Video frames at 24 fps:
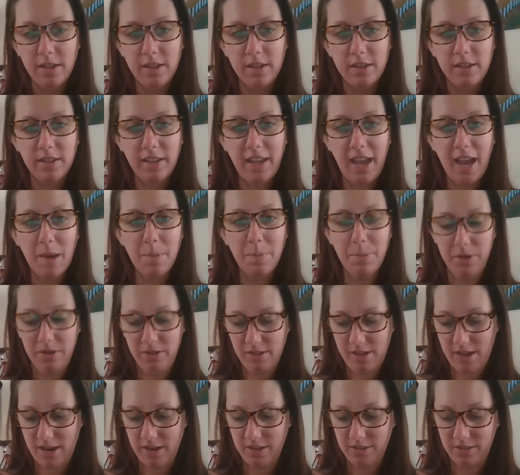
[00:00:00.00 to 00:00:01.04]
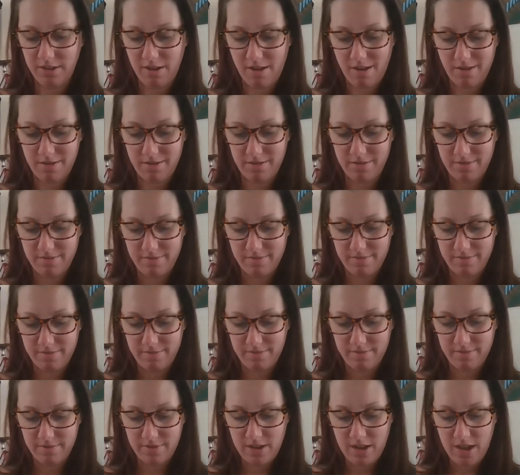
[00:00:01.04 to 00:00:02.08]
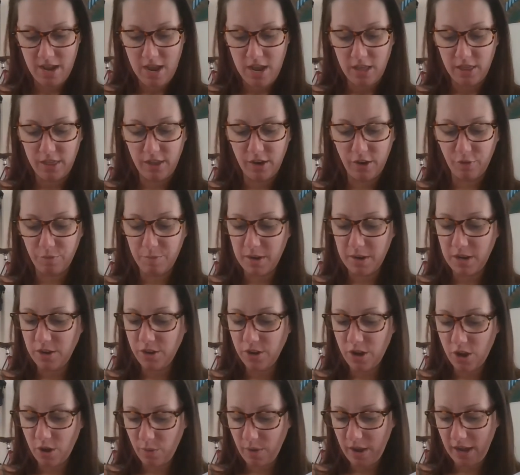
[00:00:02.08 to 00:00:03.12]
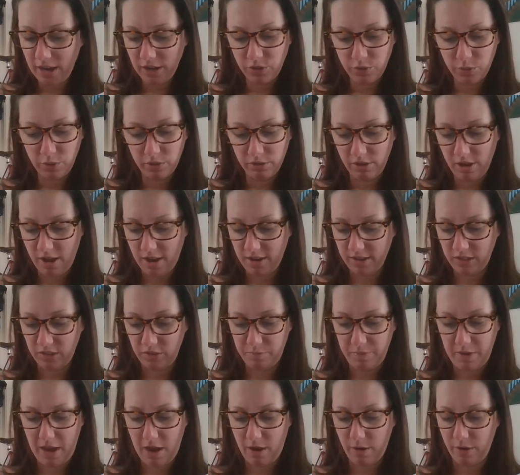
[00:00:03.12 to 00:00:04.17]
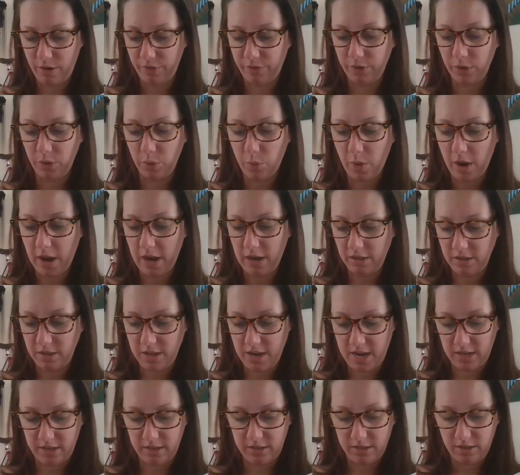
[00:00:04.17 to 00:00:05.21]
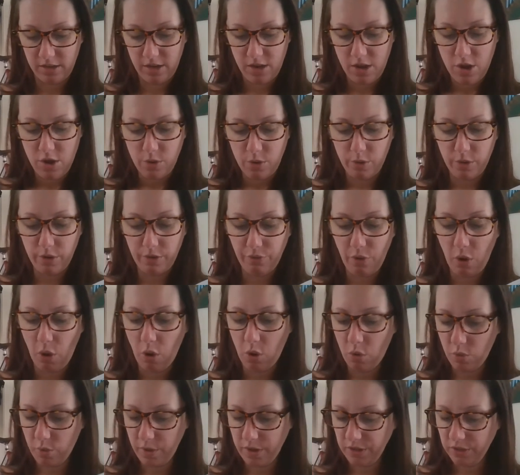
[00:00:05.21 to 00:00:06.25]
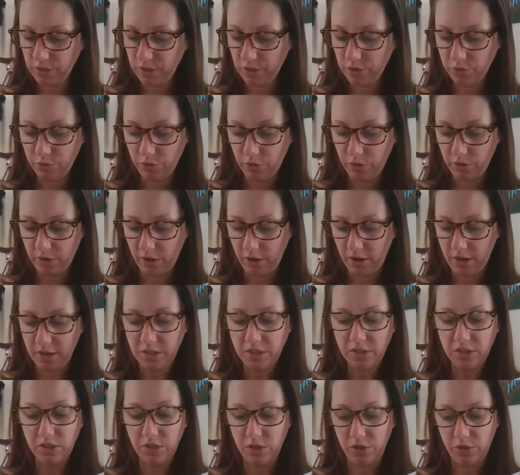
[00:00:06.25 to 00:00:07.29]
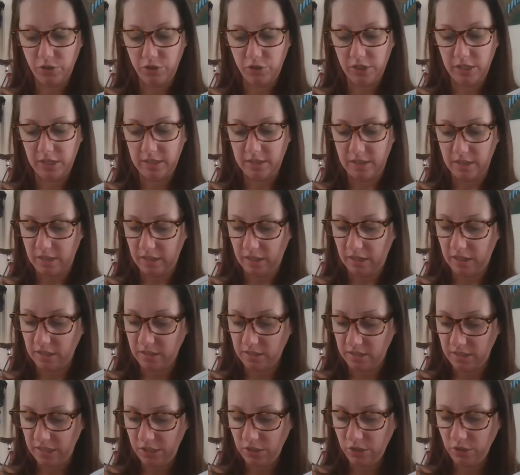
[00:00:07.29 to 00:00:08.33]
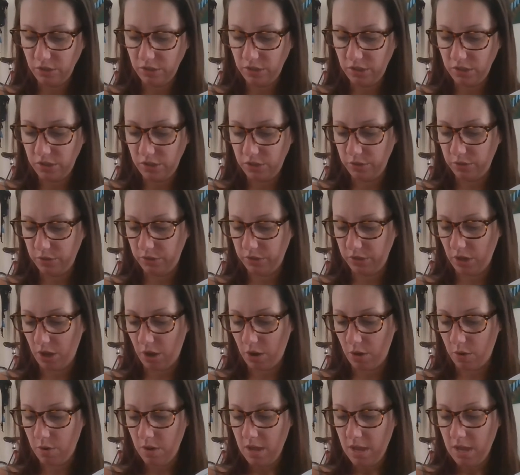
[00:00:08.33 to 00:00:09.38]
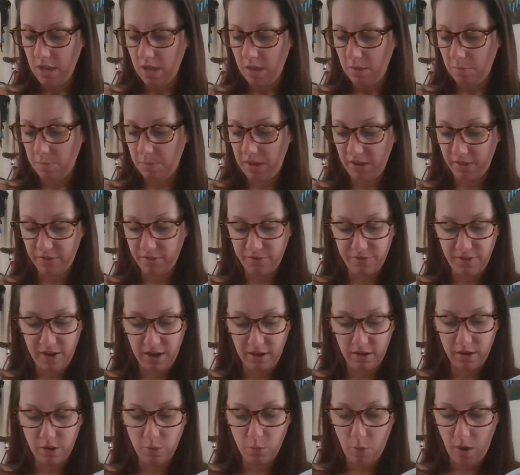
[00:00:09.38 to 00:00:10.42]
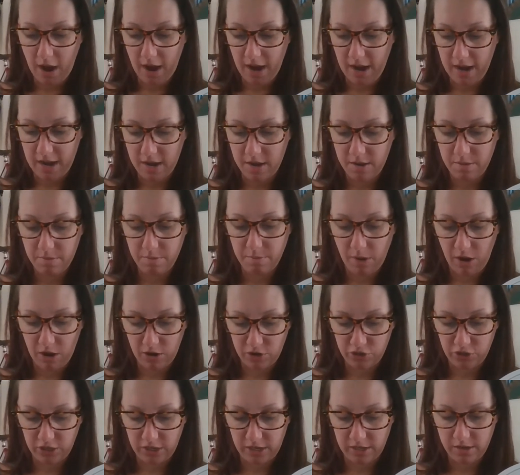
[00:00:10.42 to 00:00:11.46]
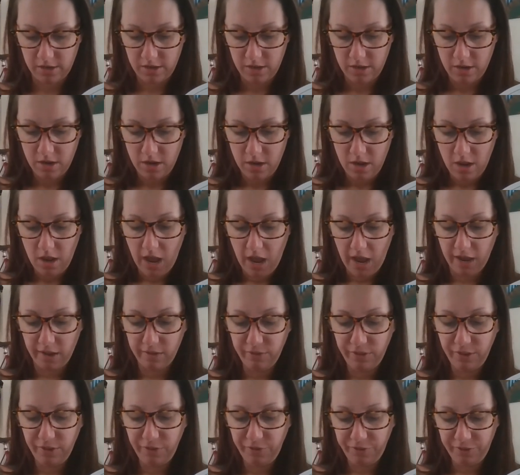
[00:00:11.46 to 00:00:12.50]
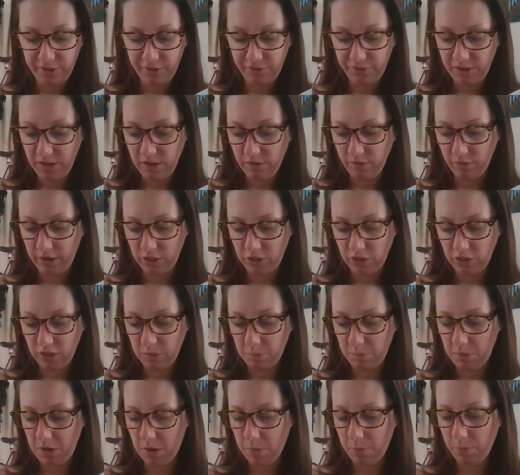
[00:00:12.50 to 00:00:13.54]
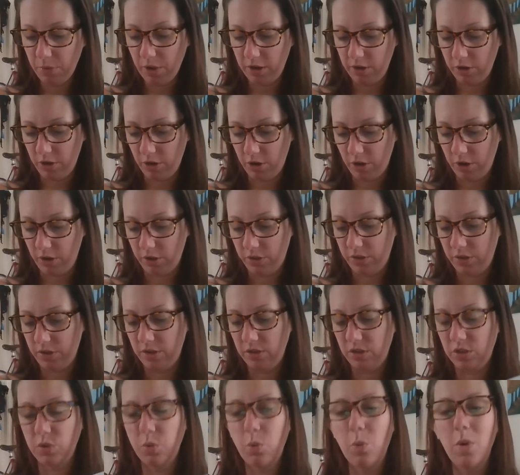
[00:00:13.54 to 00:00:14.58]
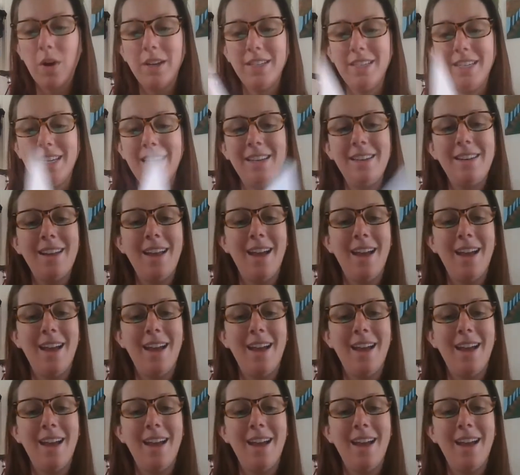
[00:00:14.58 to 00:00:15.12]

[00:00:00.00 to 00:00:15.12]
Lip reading: capitalized on. There have been no actual loss of power for the white elite, who have always controlled our institutions and continue to do so via a very wide margin. Of the 50 richest people on earth, 29